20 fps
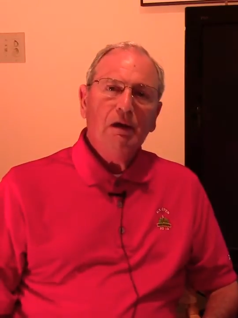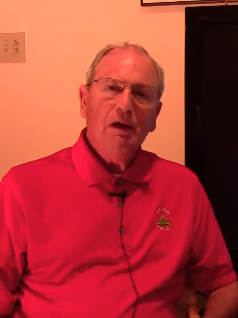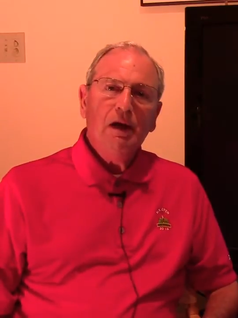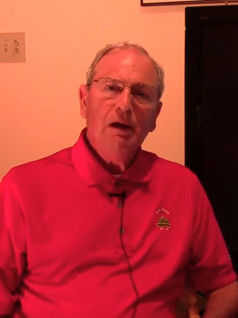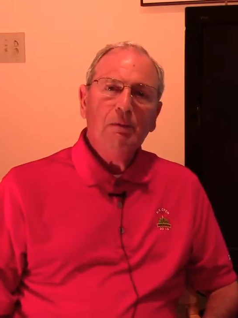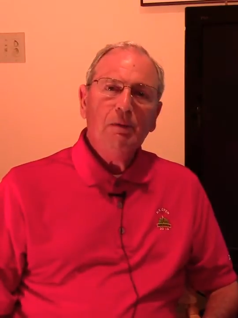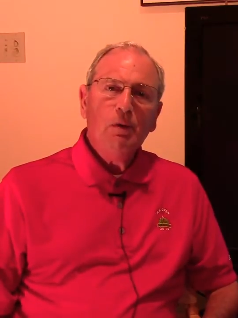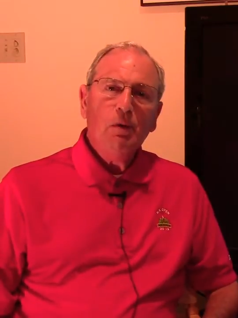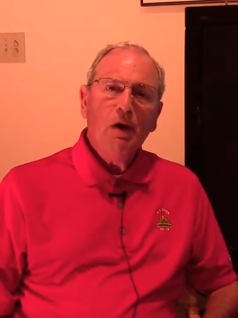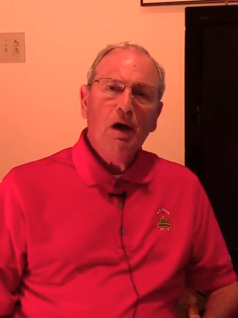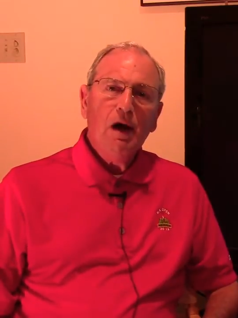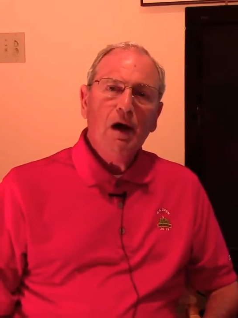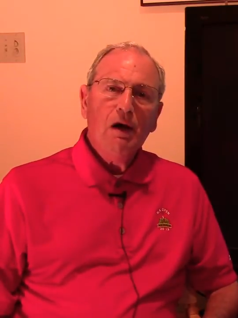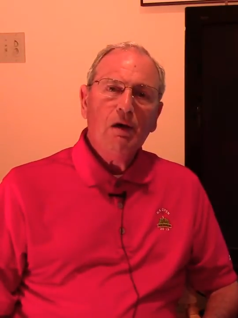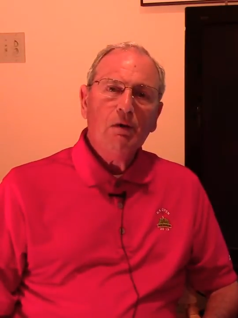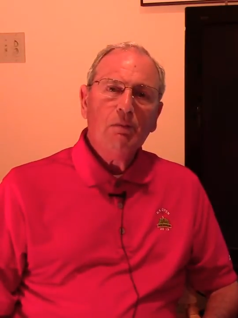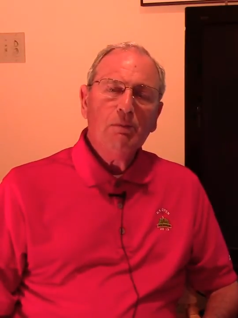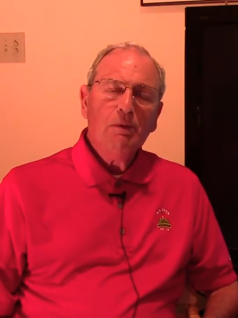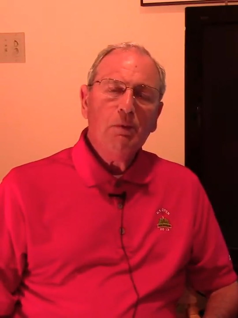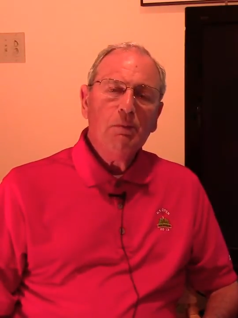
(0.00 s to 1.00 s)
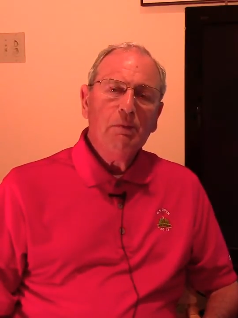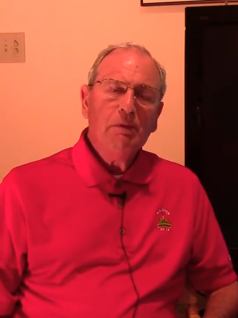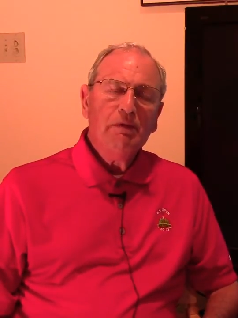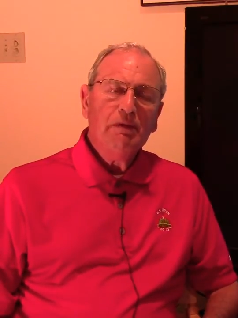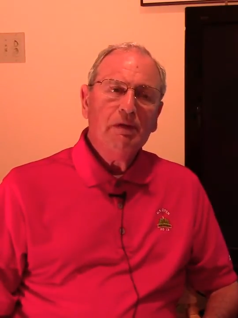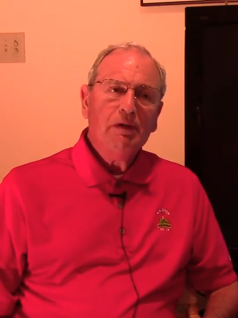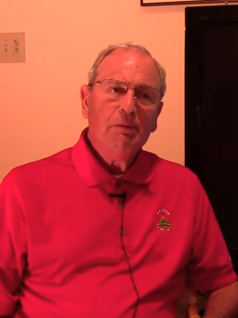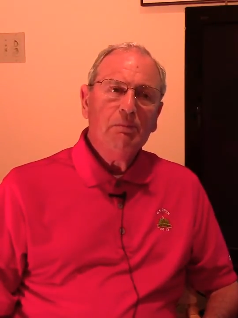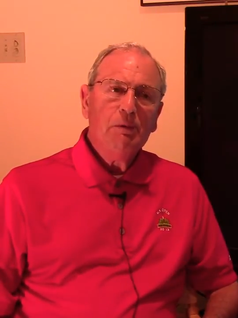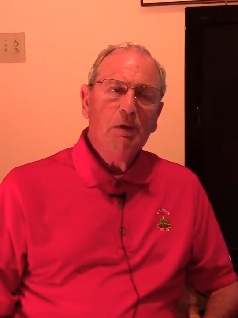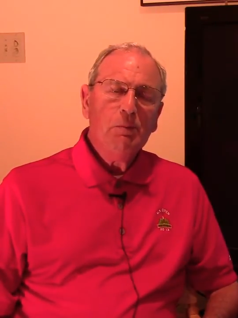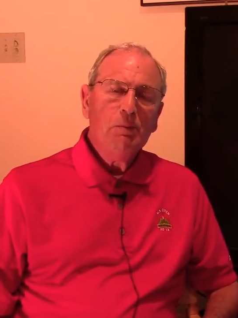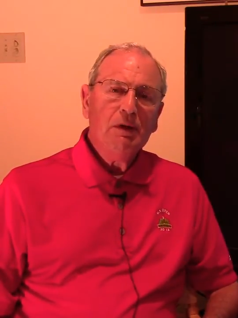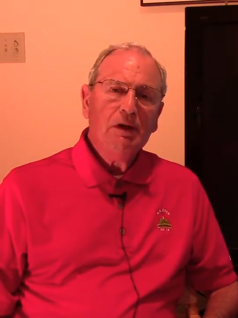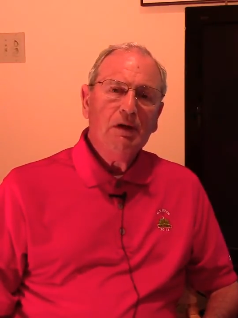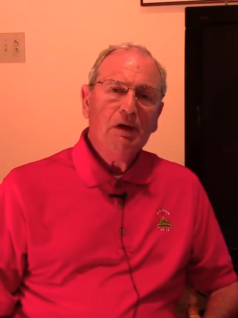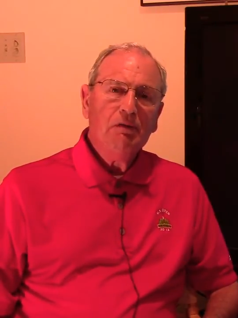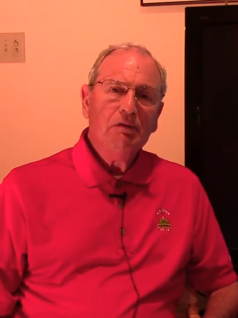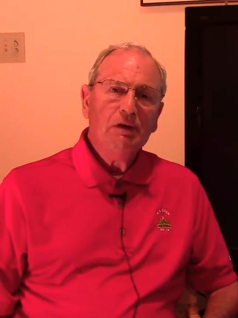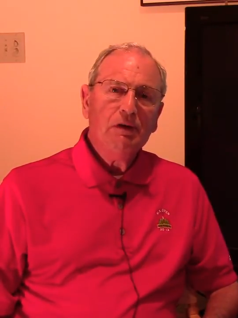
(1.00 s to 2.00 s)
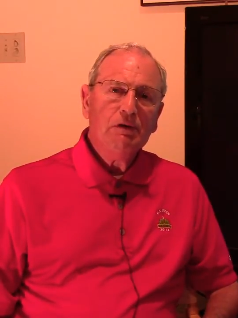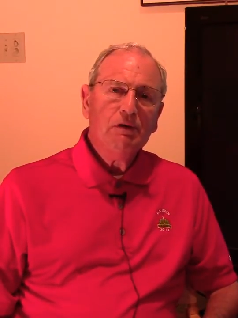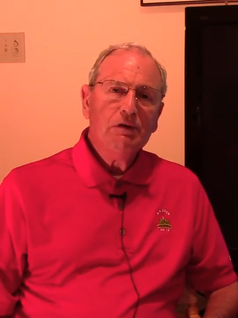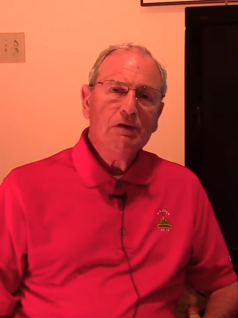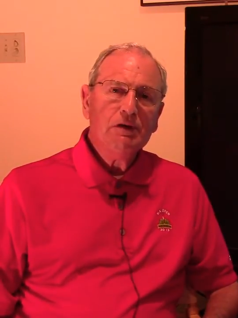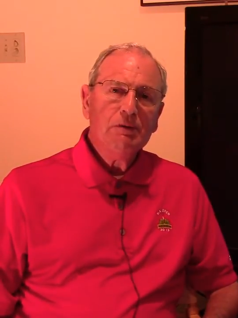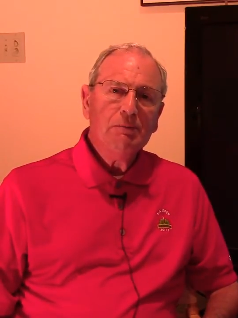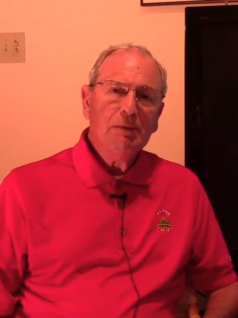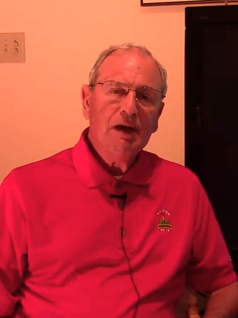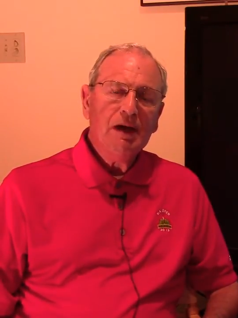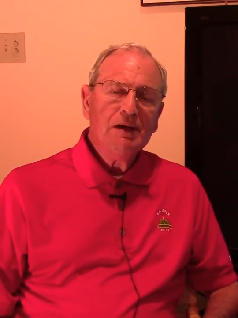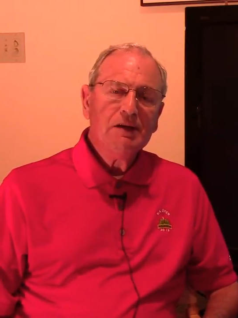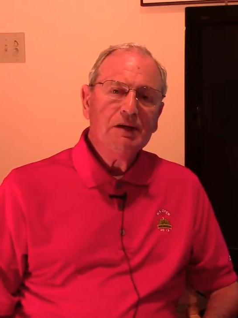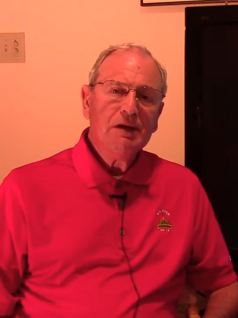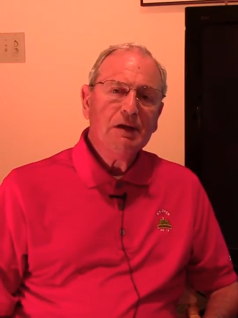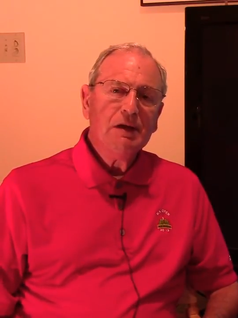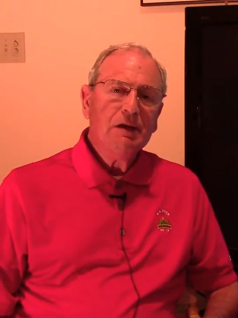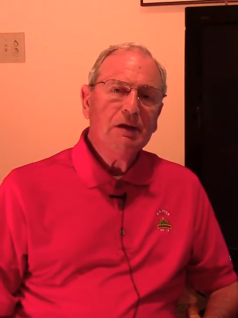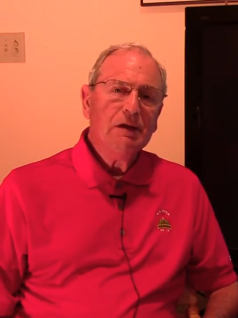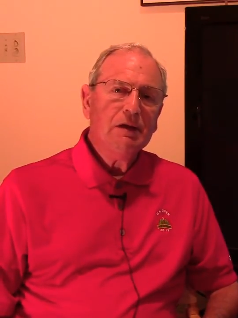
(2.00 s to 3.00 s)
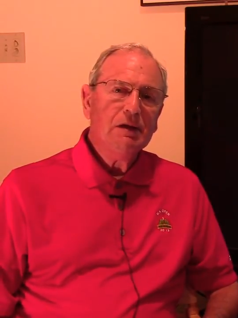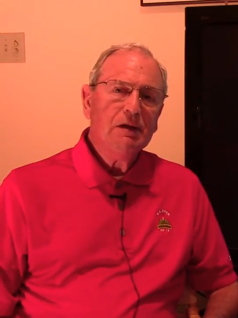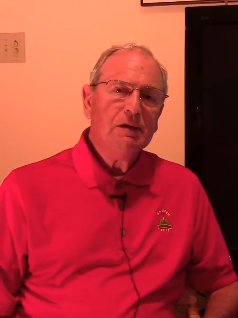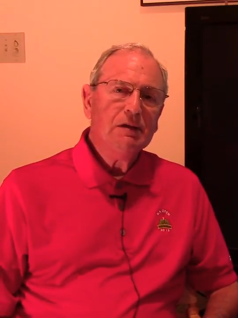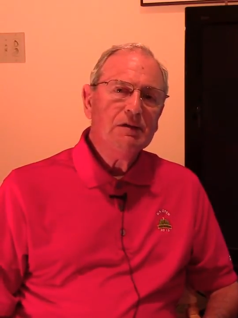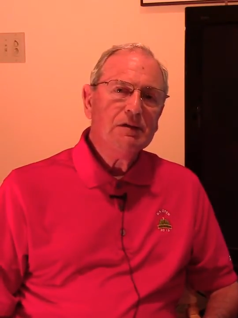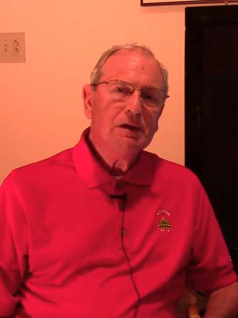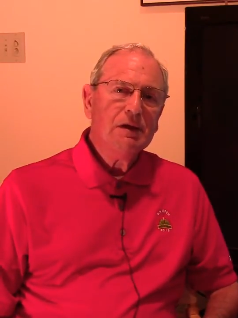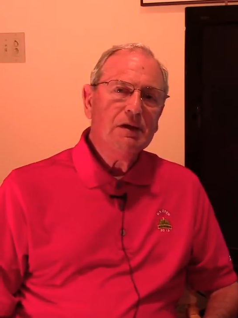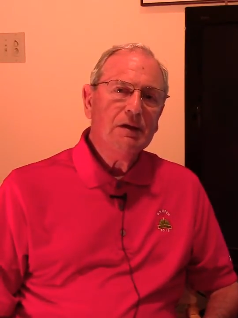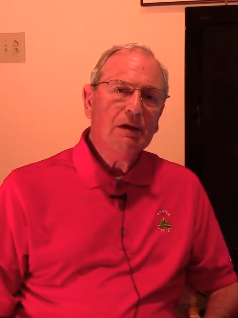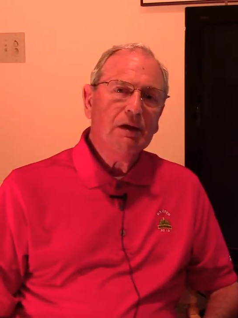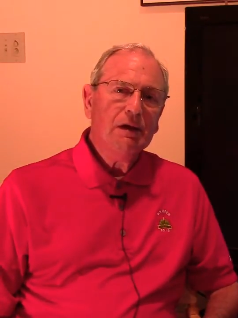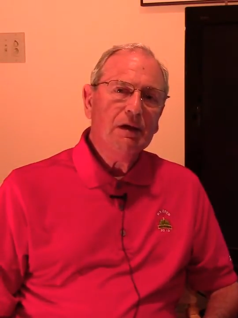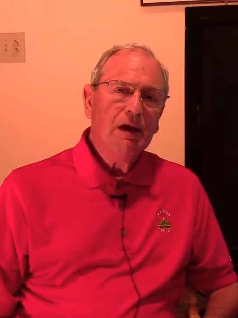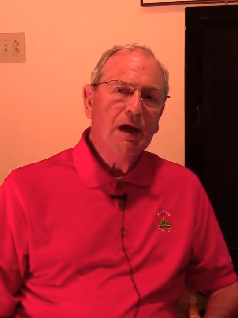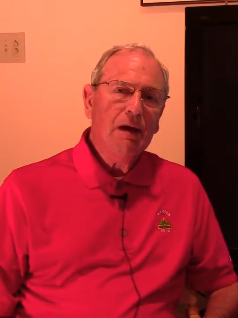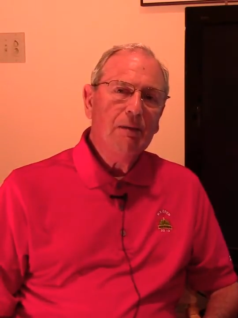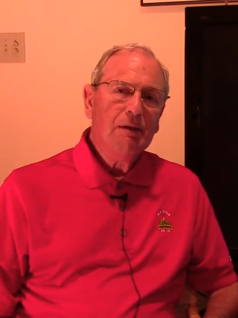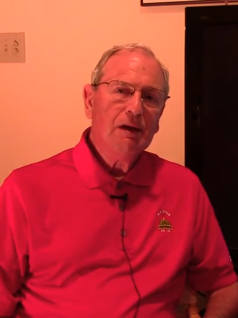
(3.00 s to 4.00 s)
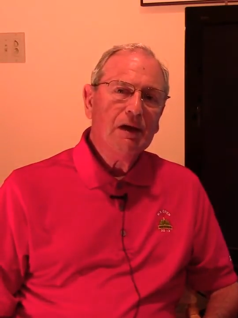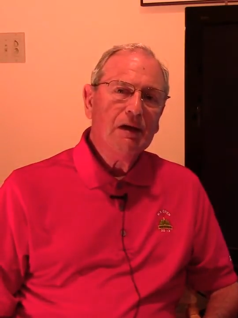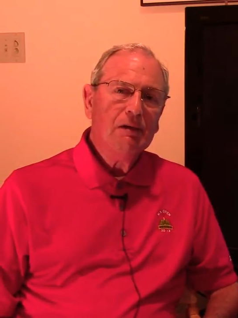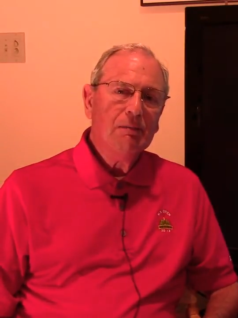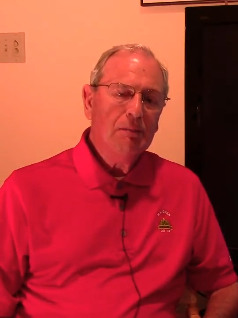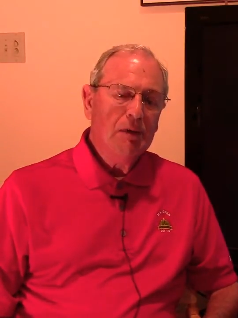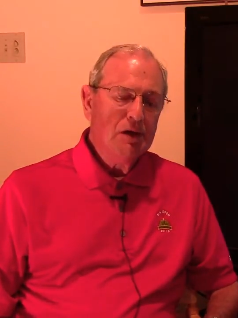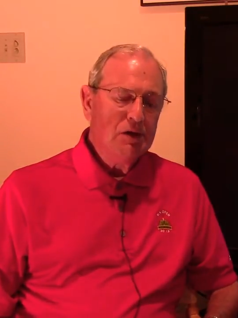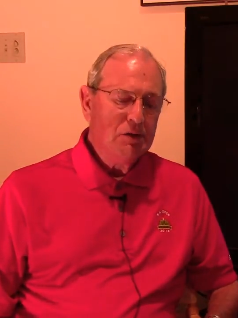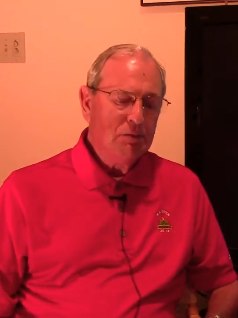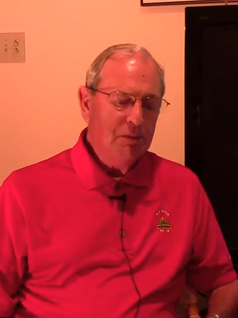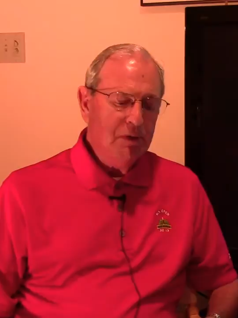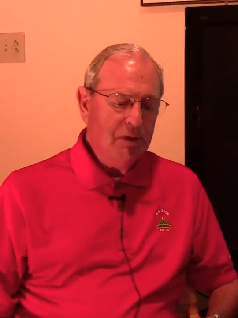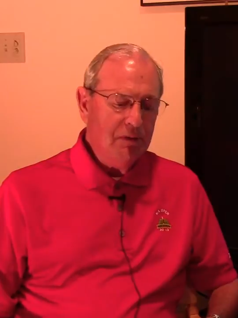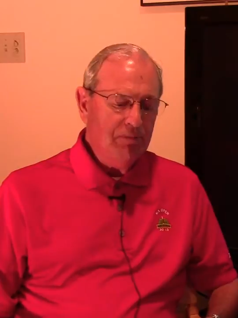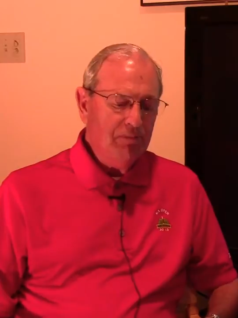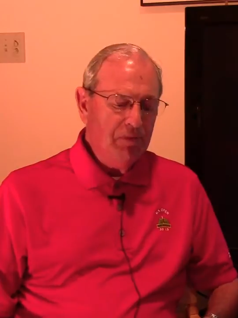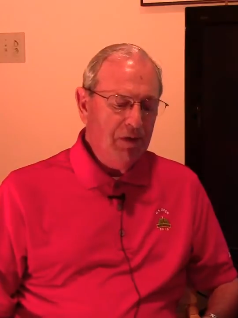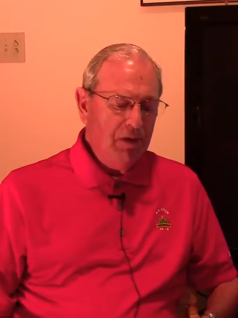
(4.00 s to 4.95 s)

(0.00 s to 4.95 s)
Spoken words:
MOI, or moment of inertia matching, is a dynamic measurement.